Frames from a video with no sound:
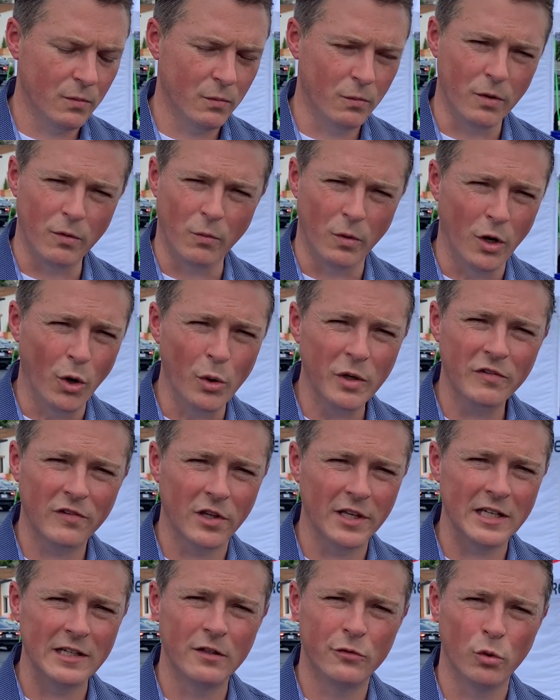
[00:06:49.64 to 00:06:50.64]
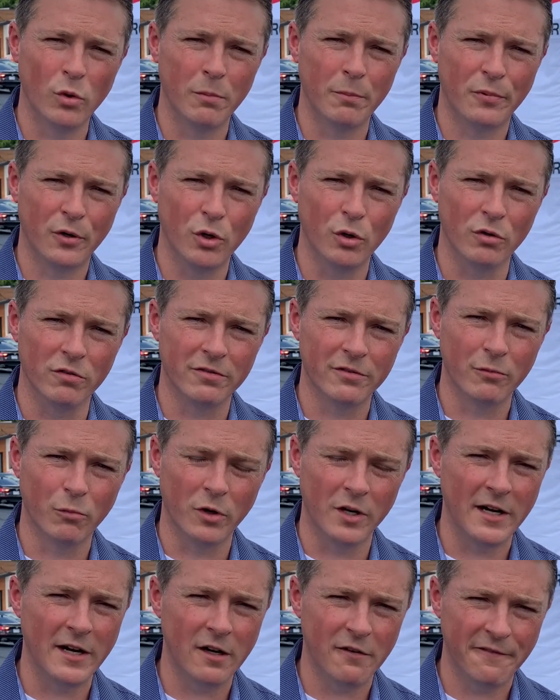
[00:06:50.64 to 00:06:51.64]
We're always looking to improve.
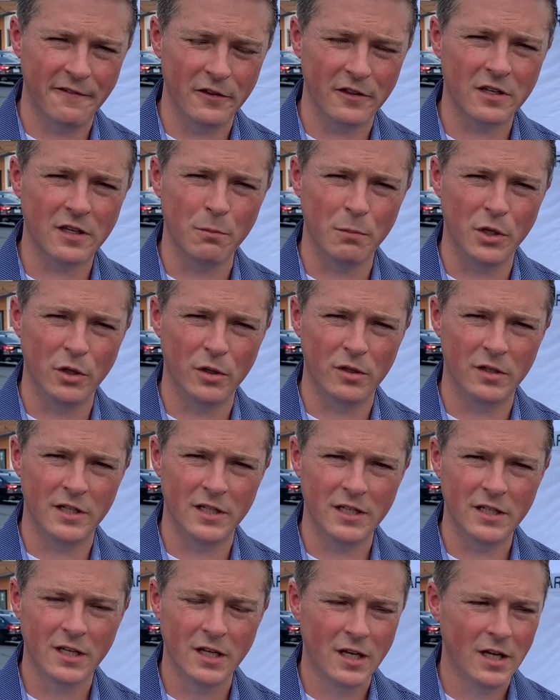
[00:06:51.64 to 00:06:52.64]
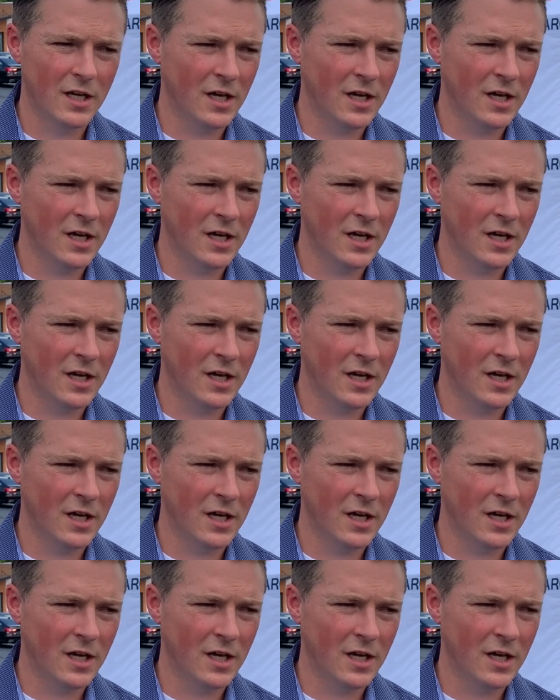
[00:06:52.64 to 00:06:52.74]
We're here for the community.